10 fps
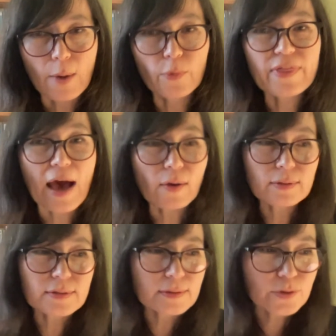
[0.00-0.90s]

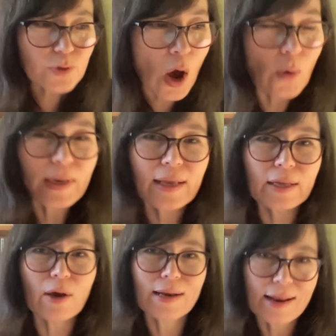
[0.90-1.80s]
without honing
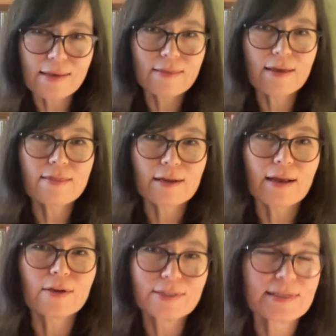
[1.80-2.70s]
in on anything that
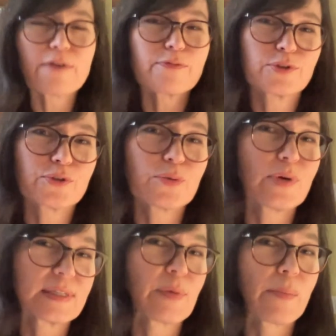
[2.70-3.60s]
I could say for sure
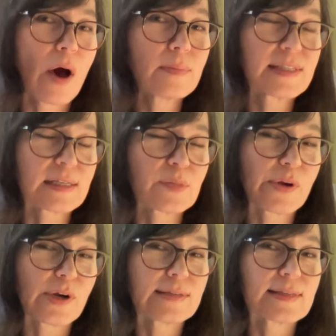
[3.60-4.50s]
was my mom's
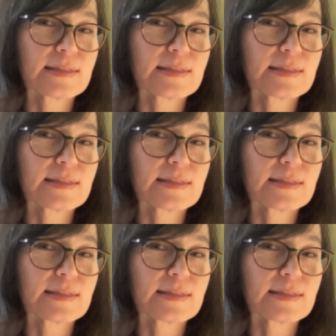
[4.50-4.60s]
experience.